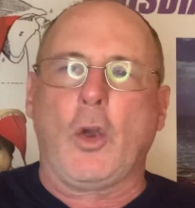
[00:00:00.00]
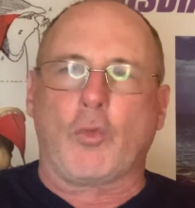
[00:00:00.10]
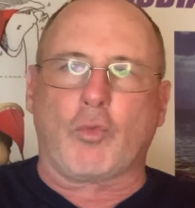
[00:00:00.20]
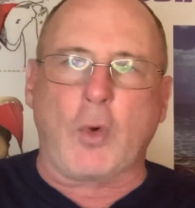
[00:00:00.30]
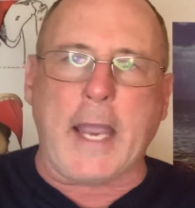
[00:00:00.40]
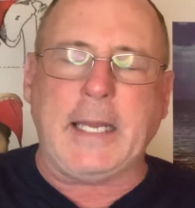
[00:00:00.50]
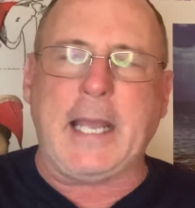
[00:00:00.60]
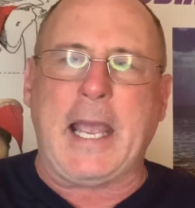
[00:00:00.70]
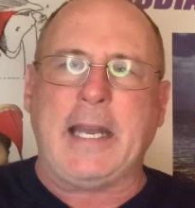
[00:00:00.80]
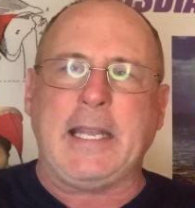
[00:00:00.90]

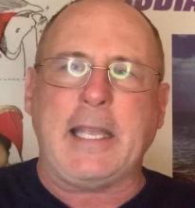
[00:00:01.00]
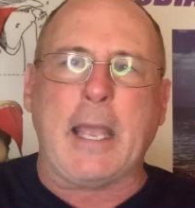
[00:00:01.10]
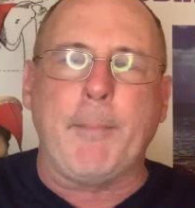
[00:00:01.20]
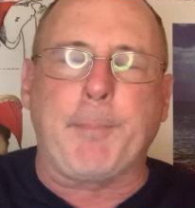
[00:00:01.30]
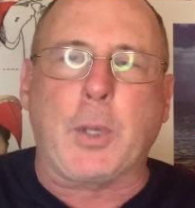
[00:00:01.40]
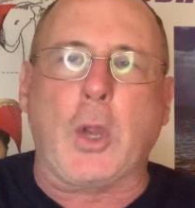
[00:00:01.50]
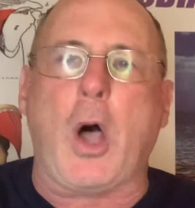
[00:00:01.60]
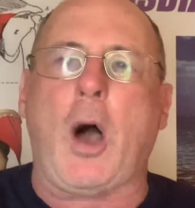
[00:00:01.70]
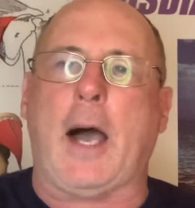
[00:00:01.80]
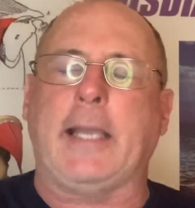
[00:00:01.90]
Radiating
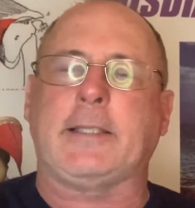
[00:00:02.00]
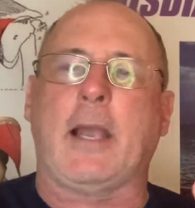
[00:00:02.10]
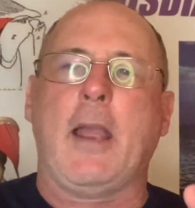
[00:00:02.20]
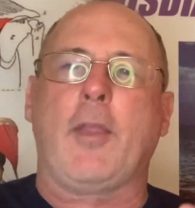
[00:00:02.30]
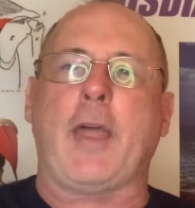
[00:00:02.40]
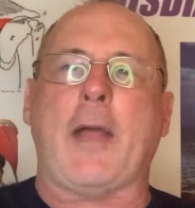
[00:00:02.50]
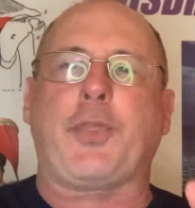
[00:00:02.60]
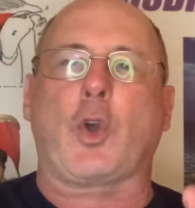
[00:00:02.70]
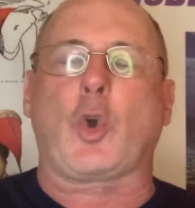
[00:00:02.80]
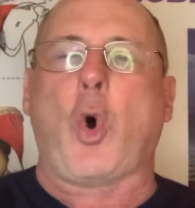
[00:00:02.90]
implies that
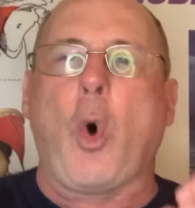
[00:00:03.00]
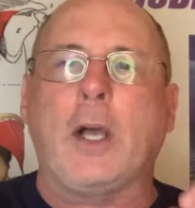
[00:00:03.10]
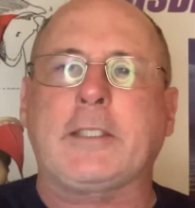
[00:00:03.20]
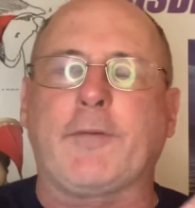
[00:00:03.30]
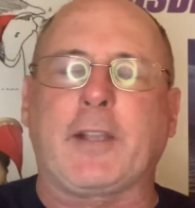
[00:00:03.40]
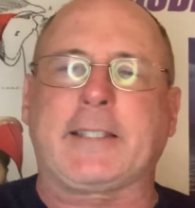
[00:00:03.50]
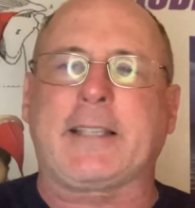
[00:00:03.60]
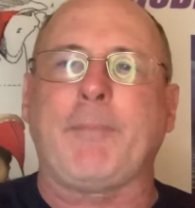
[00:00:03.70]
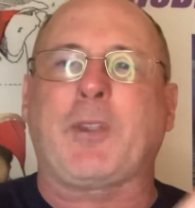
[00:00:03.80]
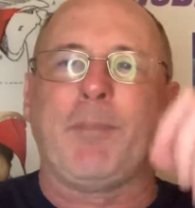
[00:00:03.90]
the cause of the
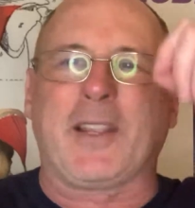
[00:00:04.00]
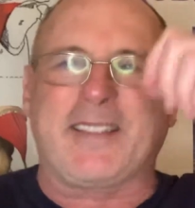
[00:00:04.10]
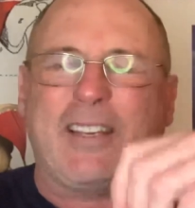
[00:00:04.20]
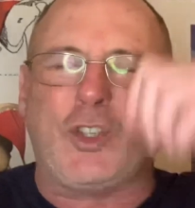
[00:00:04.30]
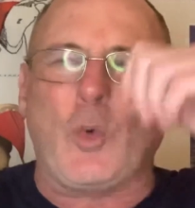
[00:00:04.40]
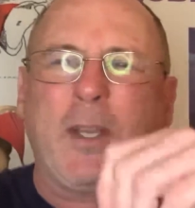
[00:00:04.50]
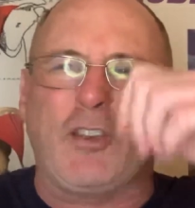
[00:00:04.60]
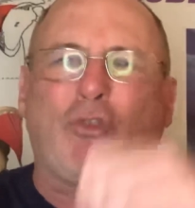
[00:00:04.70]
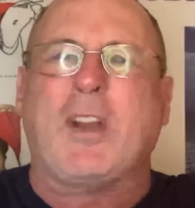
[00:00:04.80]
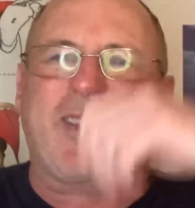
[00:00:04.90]
symptom, the tissue in
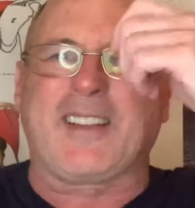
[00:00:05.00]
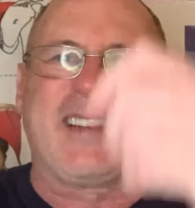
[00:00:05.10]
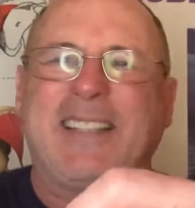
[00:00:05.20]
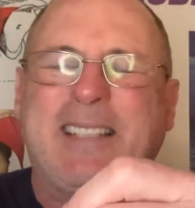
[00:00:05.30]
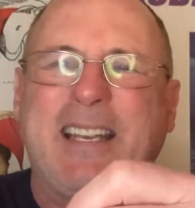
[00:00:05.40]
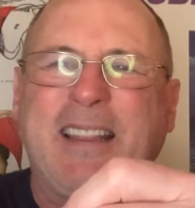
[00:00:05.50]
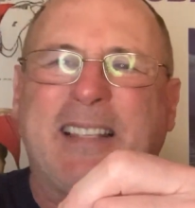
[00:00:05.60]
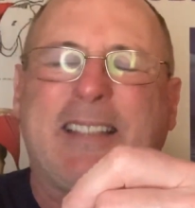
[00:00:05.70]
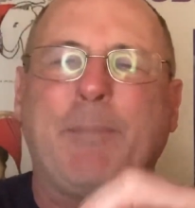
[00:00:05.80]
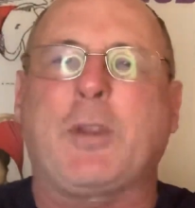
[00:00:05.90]
distress eliciting the
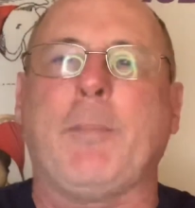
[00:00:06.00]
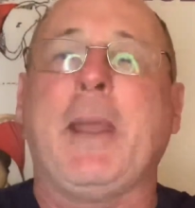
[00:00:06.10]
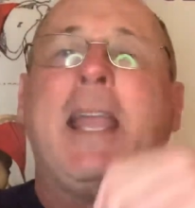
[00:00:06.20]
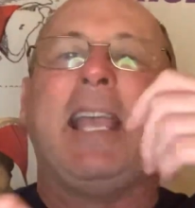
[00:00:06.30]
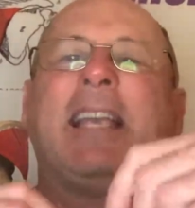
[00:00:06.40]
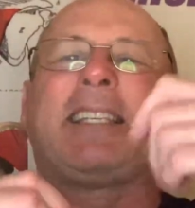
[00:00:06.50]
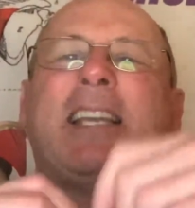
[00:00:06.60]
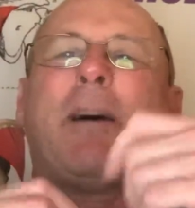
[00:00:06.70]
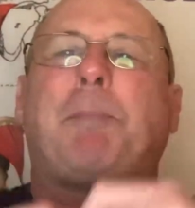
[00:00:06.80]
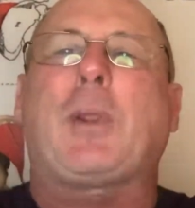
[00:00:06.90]
symptom, is
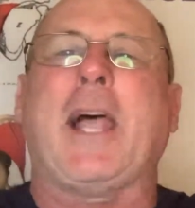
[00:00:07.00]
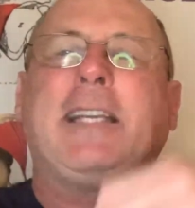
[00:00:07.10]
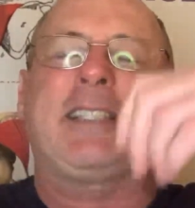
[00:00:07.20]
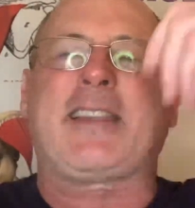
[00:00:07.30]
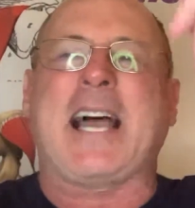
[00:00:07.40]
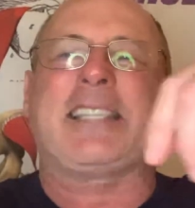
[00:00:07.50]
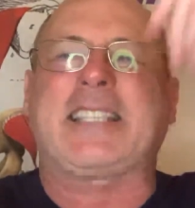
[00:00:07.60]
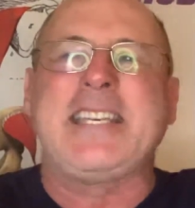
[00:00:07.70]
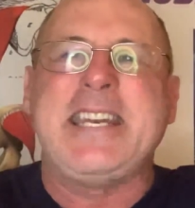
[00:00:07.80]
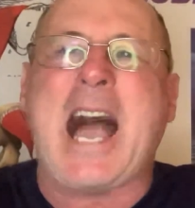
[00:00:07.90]
in a place that's
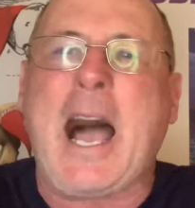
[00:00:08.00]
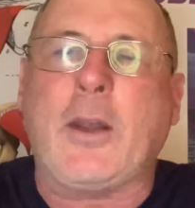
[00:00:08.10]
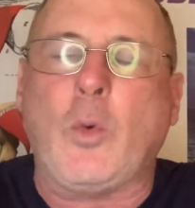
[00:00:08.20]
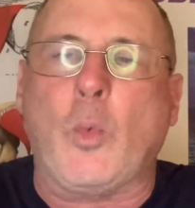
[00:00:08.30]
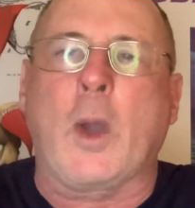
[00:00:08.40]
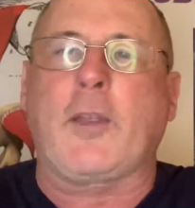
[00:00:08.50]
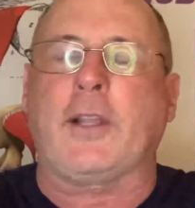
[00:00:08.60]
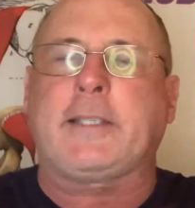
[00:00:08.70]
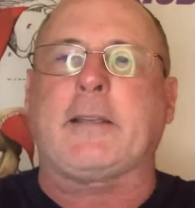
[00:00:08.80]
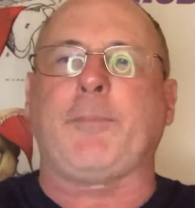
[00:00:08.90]
not where
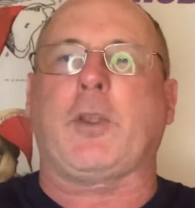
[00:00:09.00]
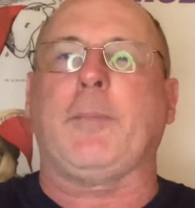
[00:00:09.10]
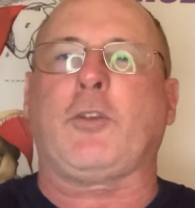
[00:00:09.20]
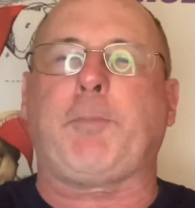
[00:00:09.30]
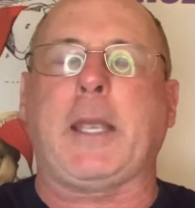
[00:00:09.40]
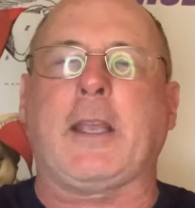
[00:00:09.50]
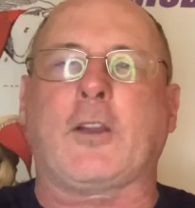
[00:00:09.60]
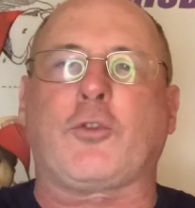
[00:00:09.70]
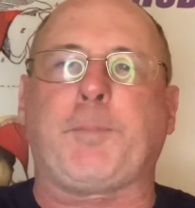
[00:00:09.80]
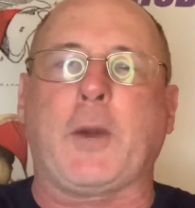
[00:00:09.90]
the symptom is being
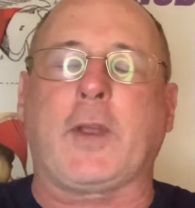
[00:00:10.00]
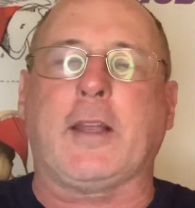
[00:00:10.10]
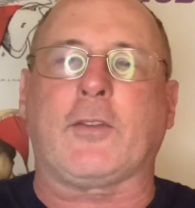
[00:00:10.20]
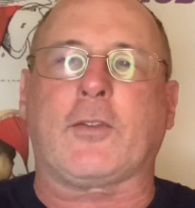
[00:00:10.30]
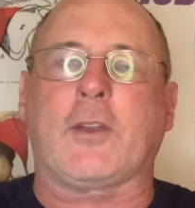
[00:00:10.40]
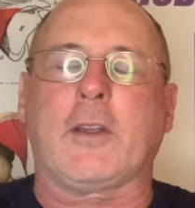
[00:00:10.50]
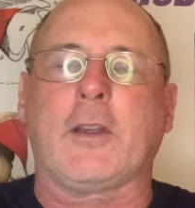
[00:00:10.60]
experienced.